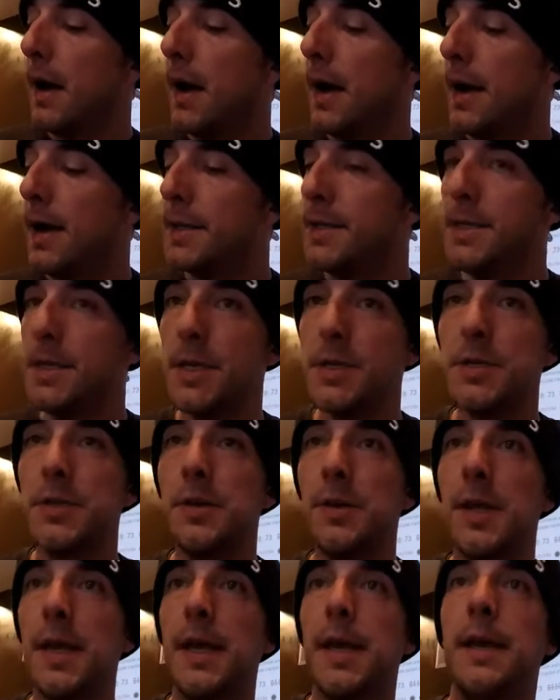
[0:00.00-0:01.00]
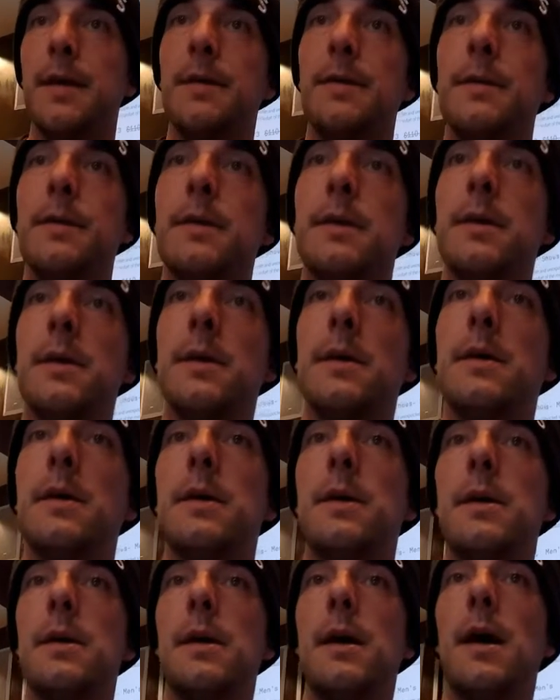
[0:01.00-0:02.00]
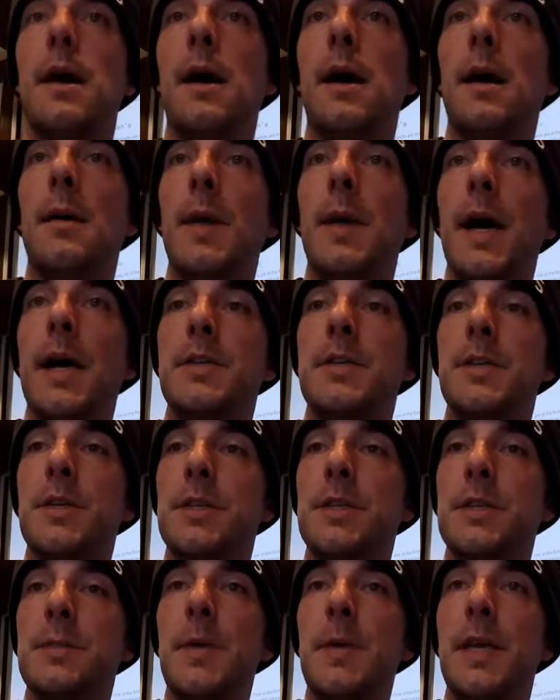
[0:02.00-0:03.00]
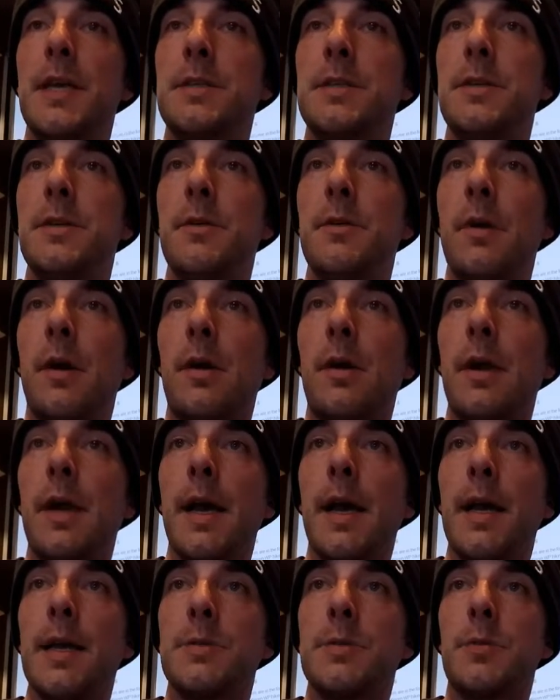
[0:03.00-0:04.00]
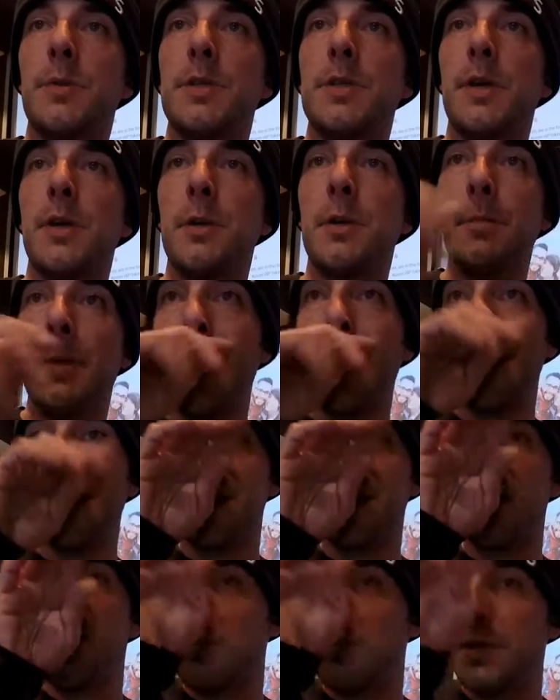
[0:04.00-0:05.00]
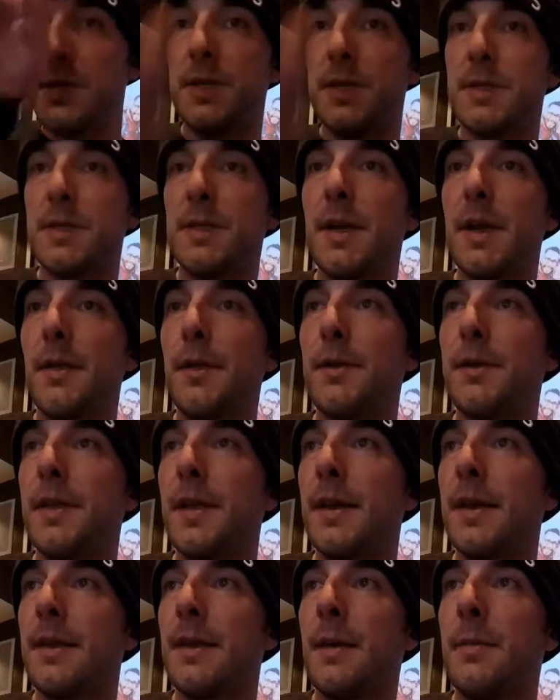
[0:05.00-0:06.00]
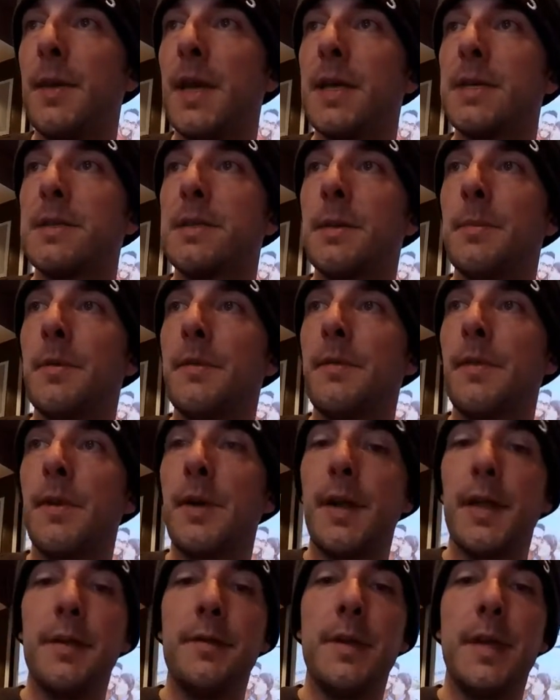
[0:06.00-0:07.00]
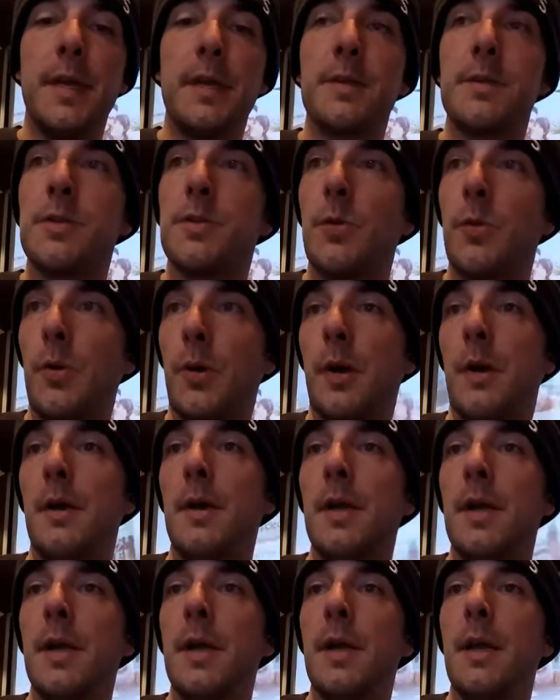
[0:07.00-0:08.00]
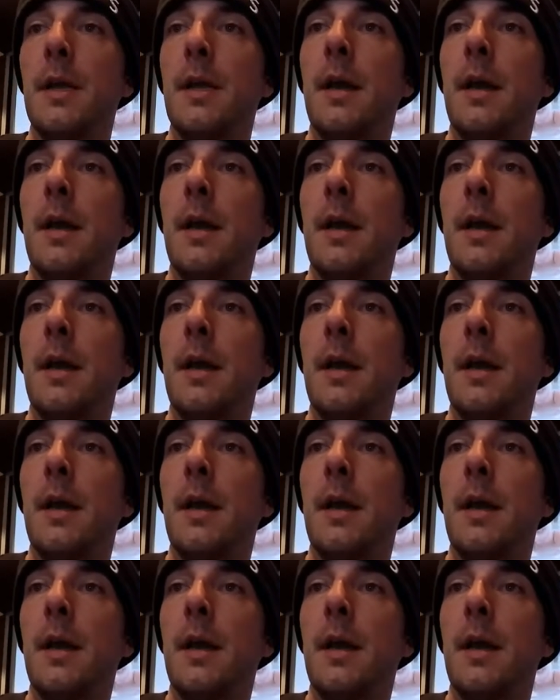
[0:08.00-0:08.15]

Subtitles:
Additionally, I should speak to REI's return policy, which is another thing that makes them a very unique store.